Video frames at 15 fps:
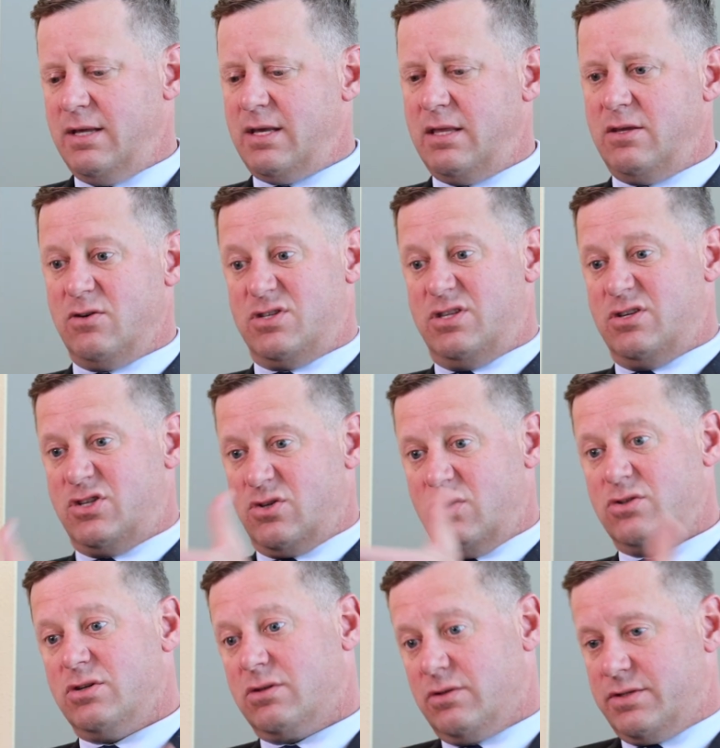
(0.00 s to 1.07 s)
And then there's the
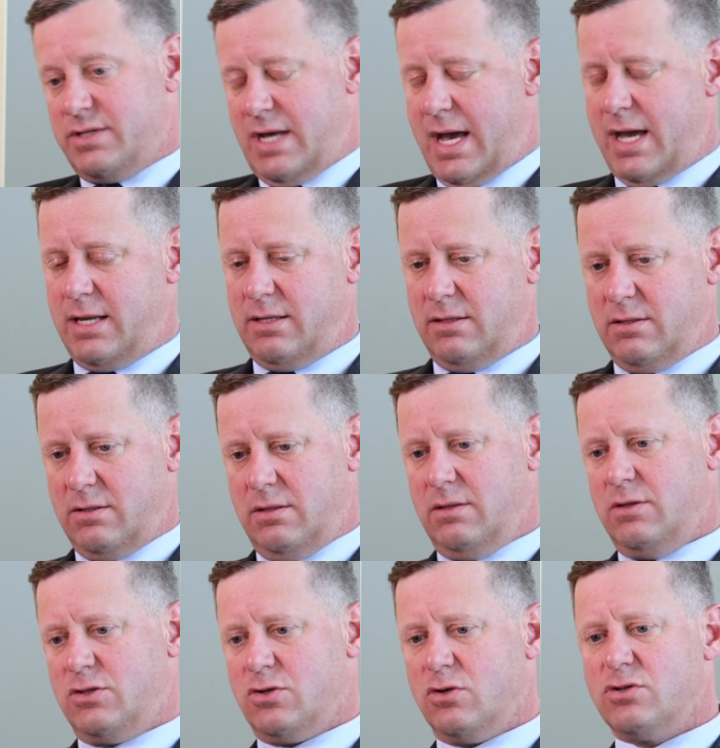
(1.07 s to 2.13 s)
surgical side, and
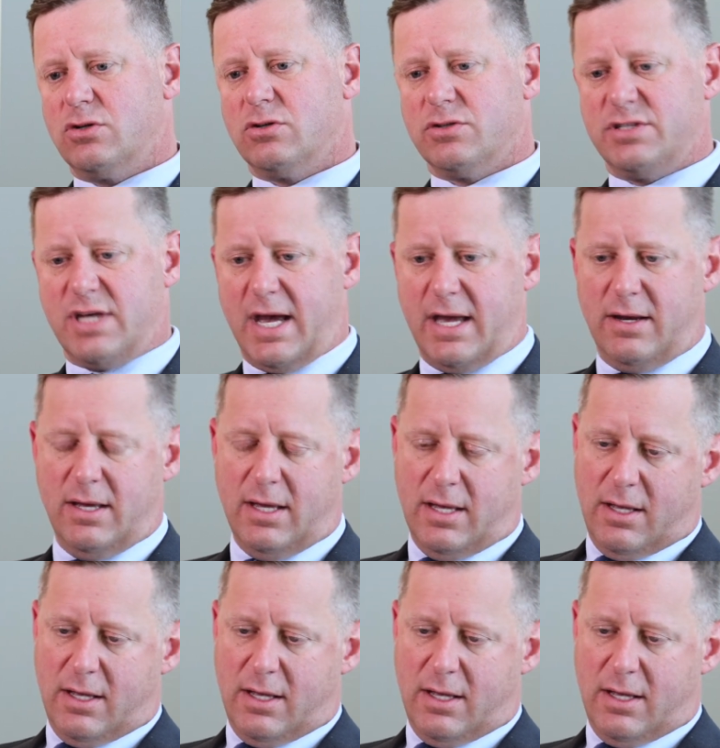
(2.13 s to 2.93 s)
the surgical side